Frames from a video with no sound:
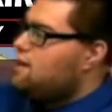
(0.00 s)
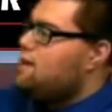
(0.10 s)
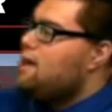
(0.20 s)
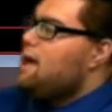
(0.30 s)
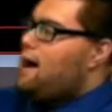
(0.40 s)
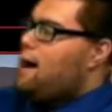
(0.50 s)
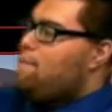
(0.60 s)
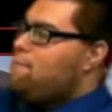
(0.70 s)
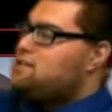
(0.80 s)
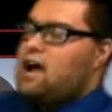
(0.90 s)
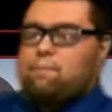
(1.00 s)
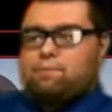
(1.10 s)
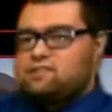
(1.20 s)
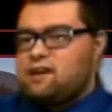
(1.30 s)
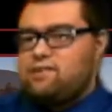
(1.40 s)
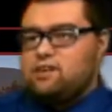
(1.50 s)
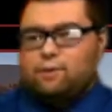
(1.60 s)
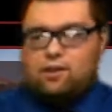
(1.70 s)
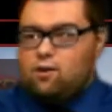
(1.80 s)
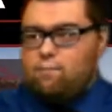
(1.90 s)
the mid to upper 70s,
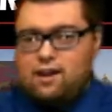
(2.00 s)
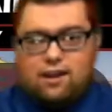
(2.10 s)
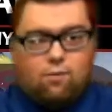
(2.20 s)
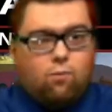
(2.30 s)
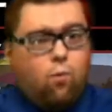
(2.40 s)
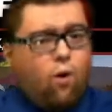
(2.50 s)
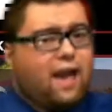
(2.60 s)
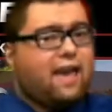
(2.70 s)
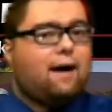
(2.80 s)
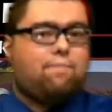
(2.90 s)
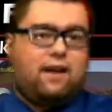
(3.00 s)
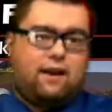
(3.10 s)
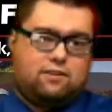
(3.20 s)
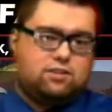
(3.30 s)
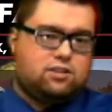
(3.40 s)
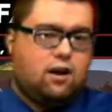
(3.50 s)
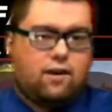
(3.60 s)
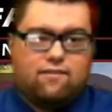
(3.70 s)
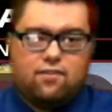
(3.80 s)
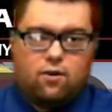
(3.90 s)
but the humidity way up there.
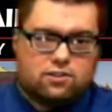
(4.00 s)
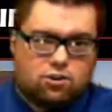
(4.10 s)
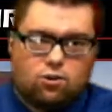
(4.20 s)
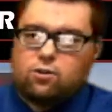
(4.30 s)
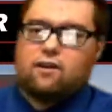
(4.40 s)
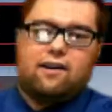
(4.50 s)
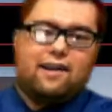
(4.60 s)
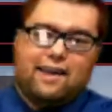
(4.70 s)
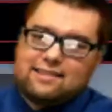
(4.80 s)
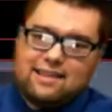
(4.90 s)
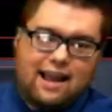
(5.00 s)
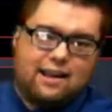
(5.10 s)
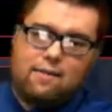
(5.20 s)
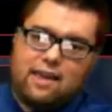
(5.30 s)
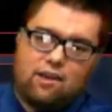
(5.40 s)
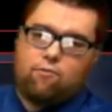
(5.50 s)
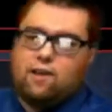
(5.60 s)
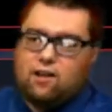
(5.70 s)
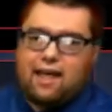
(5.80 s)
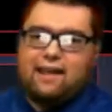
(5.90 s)
So even though it's cooler, it's not going to make it
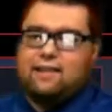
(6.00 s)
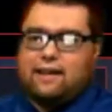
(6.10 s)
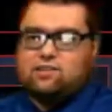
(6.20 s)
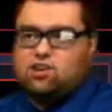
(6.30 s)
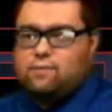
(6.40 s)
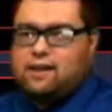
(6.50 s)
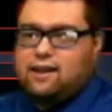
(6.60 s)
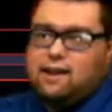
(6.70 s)
feel any less humid.